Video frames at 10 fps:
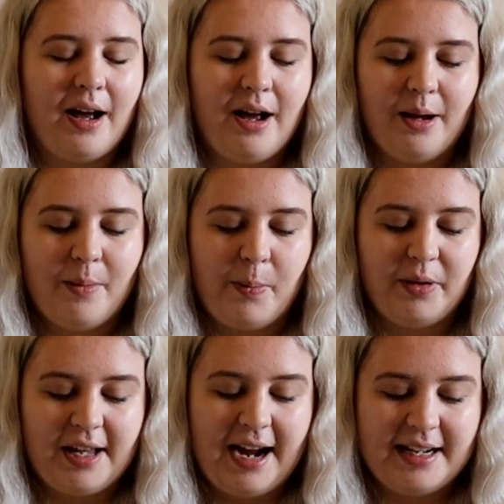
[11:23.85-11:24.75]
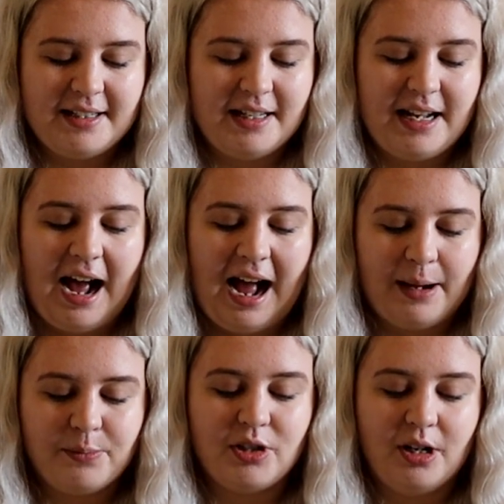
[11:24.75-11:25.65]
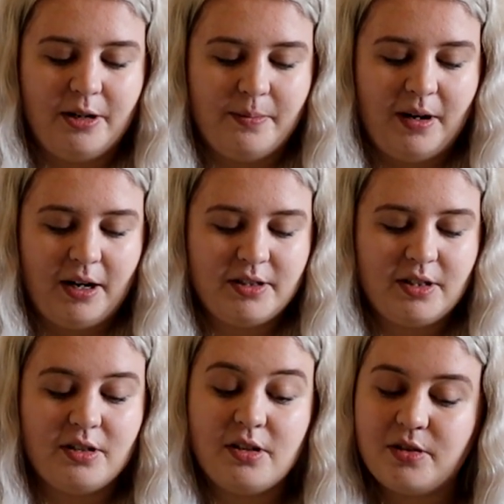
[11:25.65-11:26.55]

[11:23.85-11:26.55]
But that is an absolute must.